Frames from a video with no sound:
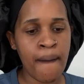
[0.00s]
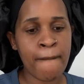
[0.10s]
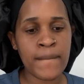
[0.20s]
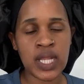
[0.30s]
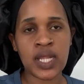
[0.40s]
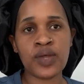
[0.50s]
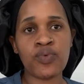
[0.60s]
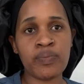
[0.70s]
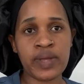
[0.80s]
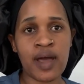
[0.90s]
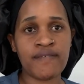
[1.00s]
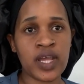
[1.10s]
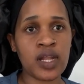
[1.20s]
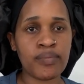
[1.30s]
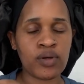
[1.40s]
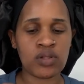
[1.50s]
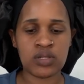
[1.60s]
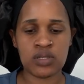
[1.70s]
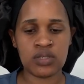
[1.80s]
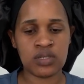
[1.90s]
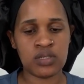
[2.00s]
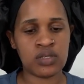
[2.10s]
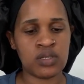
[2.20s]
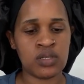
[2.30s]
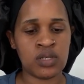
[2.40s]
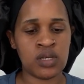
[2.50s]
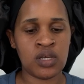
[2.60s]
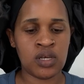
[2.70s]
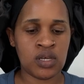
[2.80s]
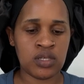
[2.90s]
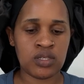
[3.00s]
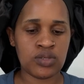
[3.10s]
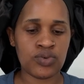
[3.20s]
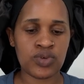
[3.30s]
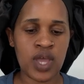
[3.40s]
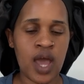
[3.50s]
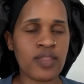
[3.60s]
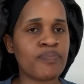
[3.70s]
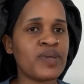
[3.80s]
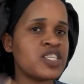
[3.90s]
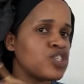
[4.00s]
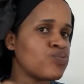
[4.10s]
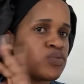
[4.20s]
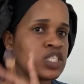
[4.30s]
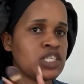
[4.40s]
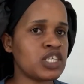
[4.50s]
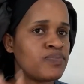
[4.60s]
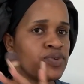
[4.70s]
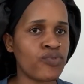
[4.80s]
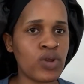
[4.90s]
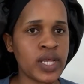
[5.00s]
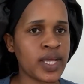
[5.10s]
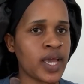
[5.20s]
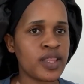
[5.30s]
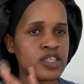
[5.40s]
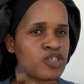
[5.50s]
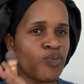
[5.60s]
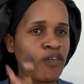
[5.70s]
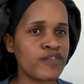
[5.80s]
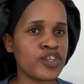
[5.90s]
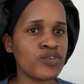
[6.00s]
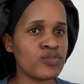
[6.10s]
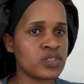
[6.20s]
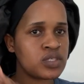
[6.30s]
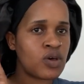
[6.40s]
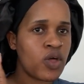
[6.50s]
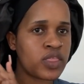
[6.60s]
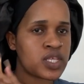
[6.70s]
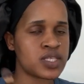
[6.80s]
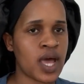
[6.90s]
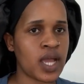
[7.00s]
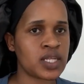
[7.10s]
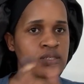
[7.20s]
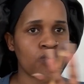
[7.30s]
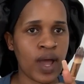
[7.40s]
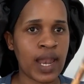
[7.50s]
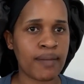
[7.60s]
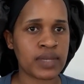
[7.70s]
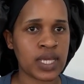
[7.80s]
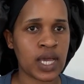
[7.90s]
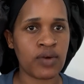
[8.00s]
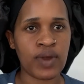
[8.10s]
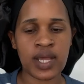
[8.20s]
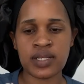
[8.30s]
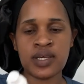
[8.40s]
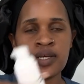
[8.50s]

my nanny will be available. So yeah, the pictures will just be rolling and small videos on the side while I'm here, right?